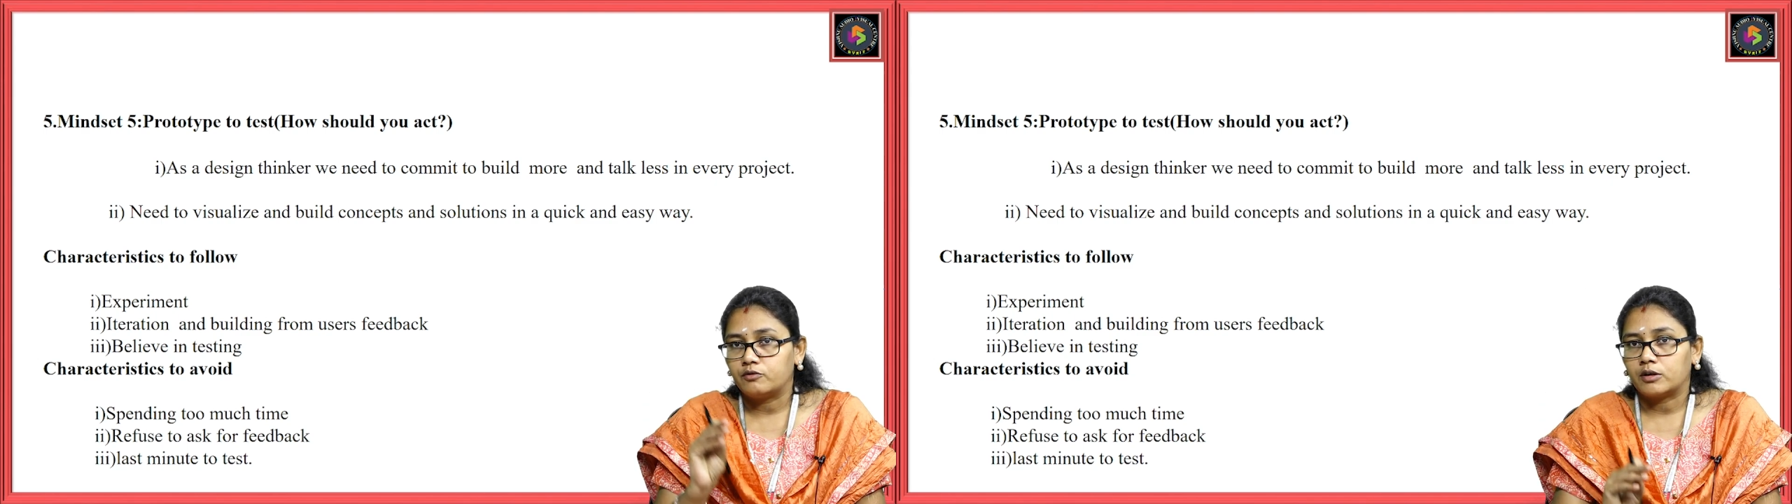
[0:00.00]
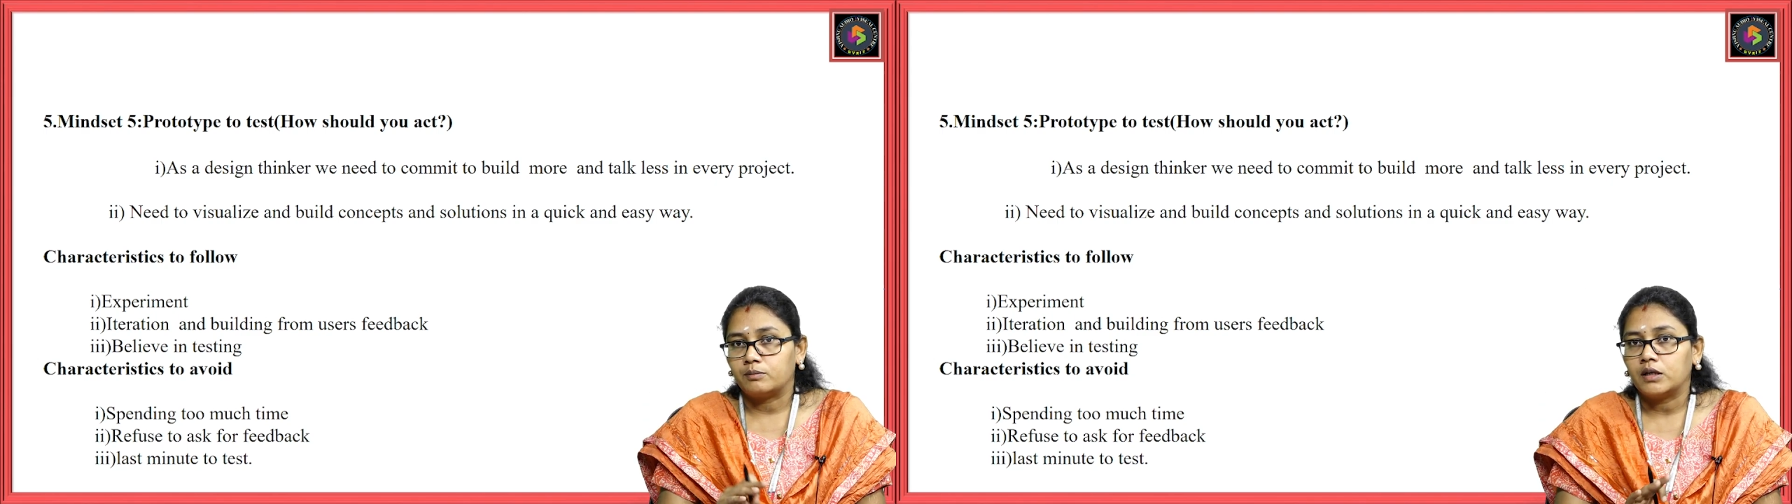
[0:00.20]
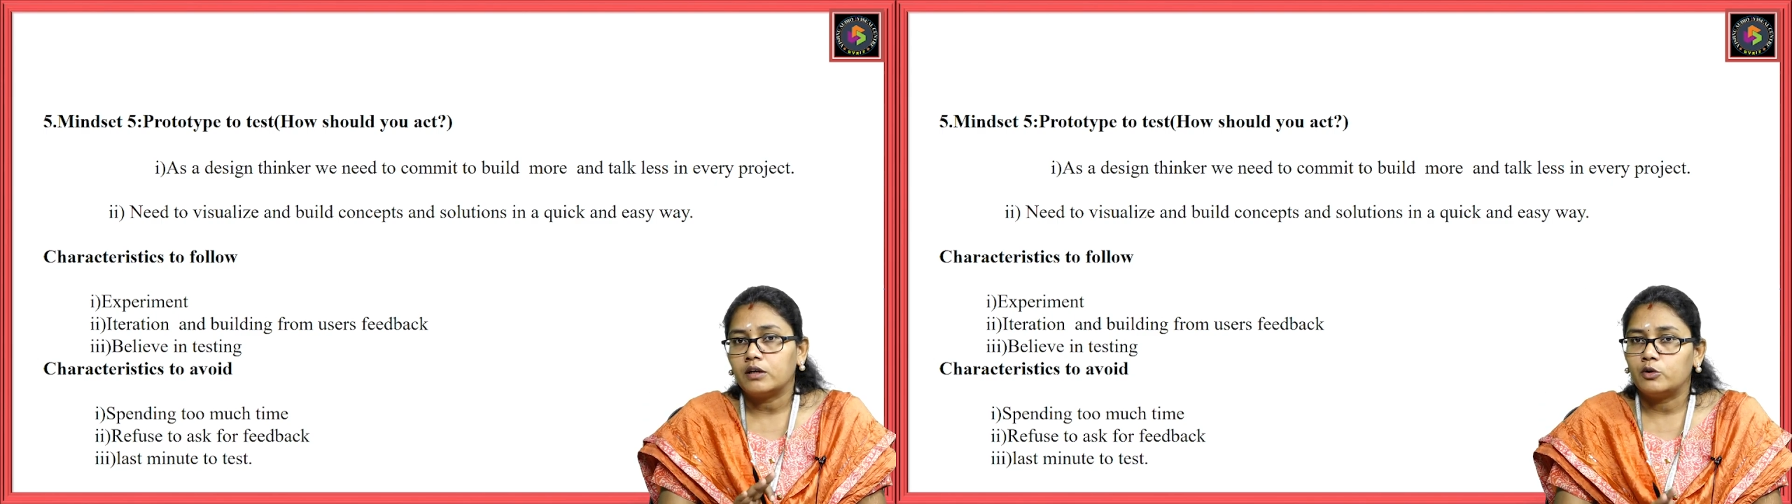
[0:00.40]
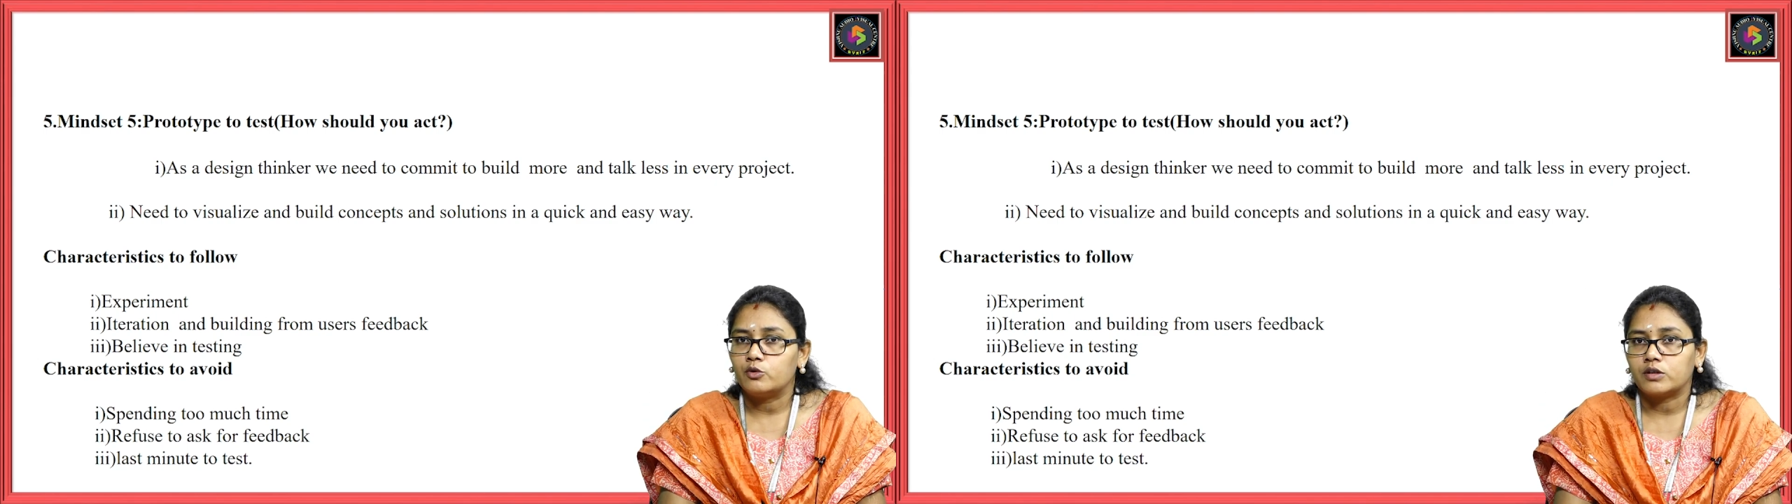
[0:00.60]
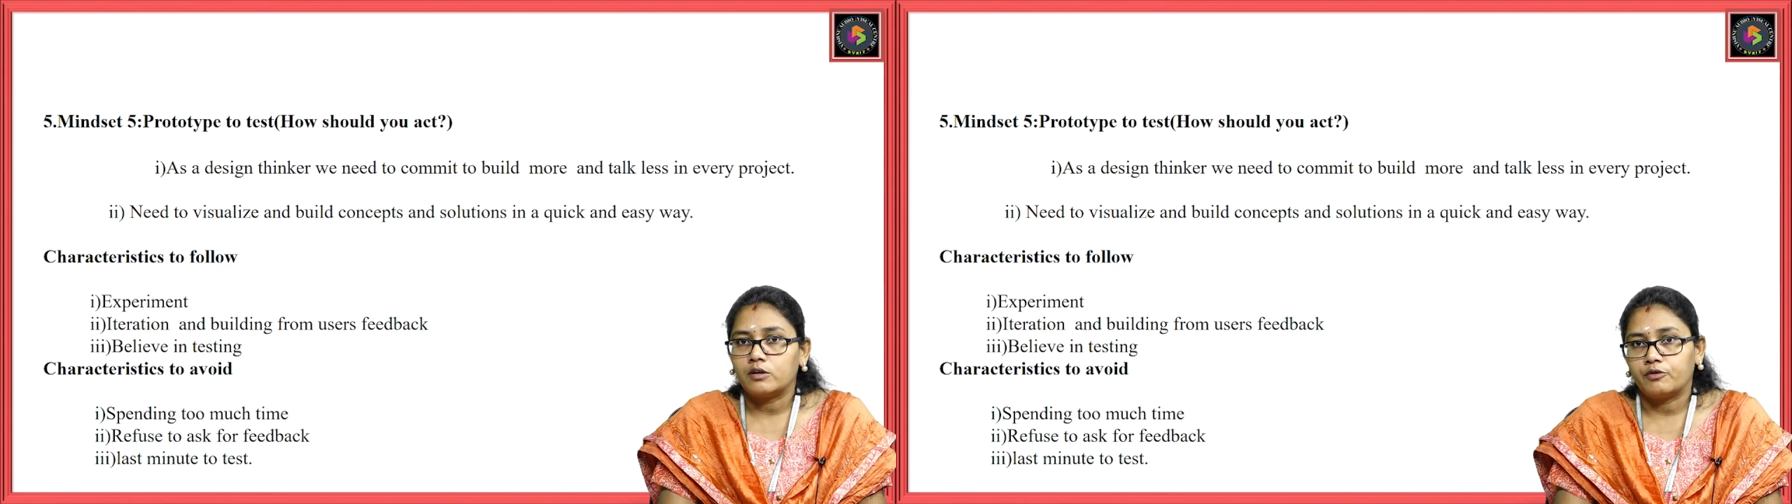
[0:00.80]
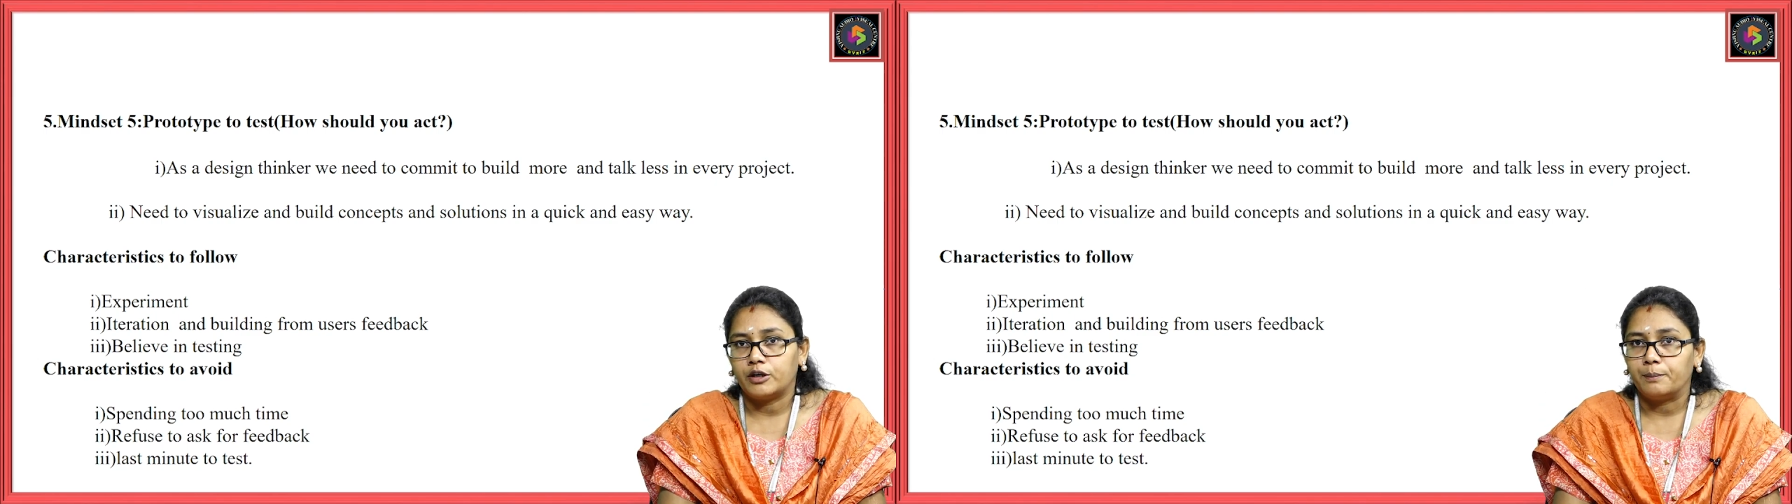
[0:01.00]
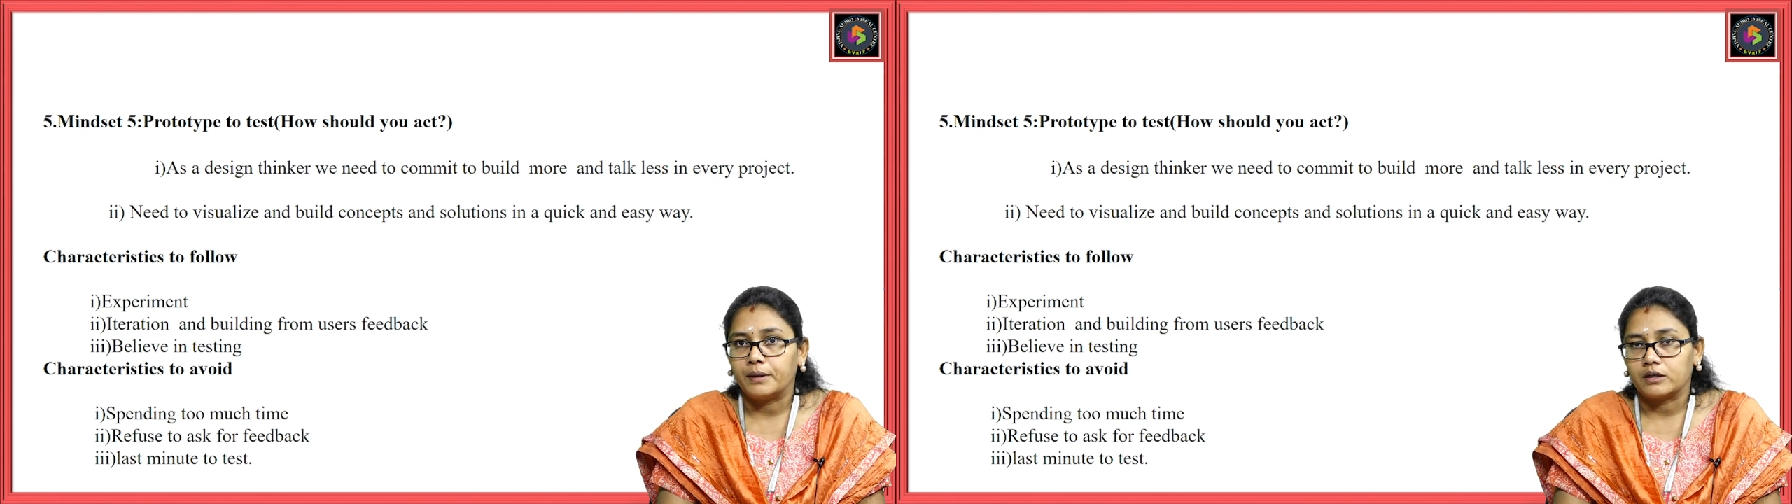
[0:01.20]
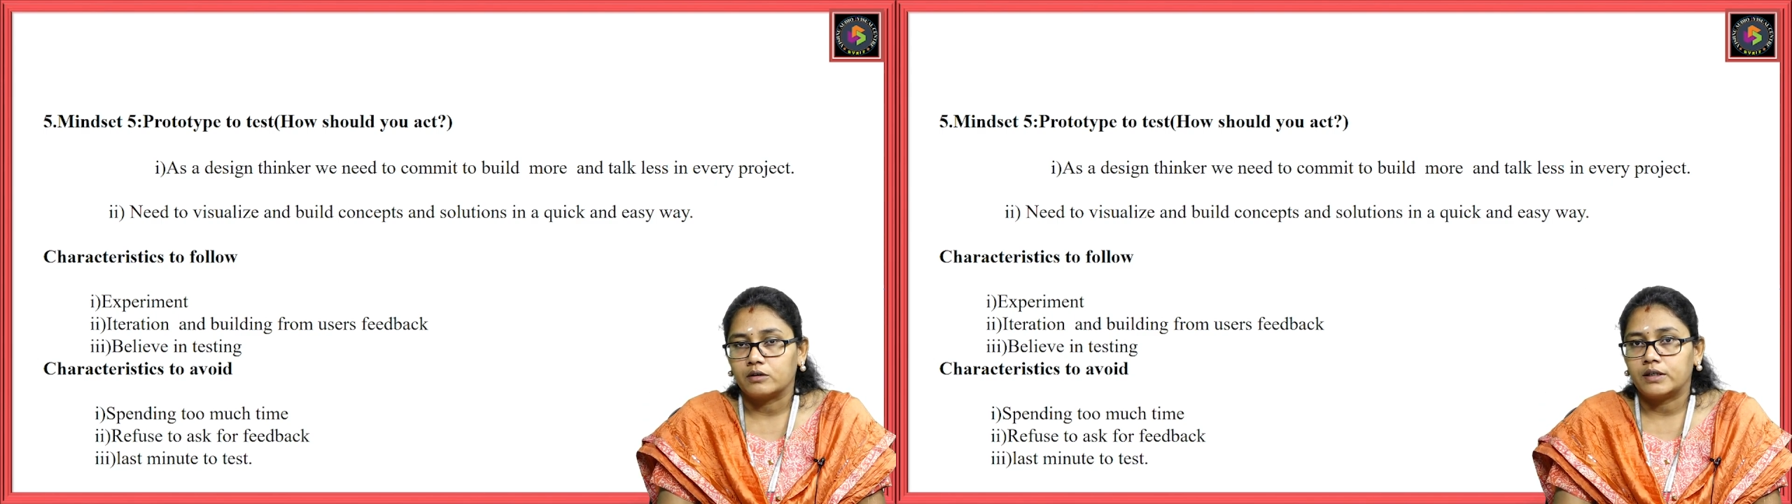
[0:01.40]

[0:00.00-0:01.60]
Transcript: from the user feedback.